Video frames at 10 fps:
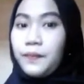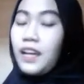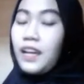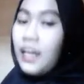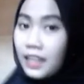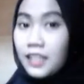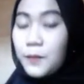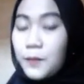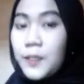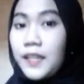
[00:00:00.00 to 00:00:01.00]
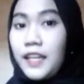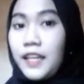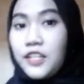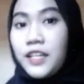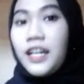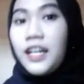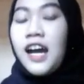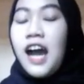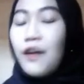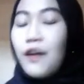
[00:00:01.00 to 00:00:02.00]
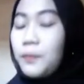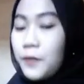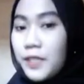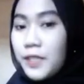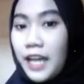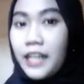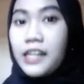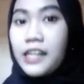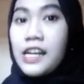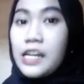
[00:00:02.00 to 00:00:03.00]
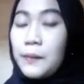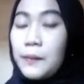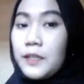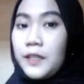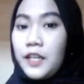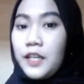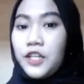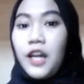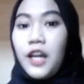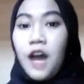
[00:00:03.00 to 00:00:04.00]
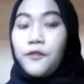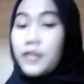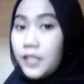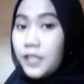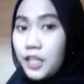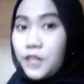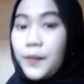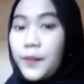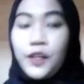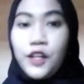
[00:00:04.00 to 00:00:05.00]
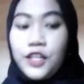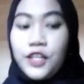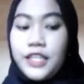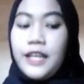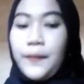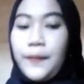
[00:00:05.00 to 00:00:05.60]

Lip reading: In this presentation, I will present the presentation of research methodology.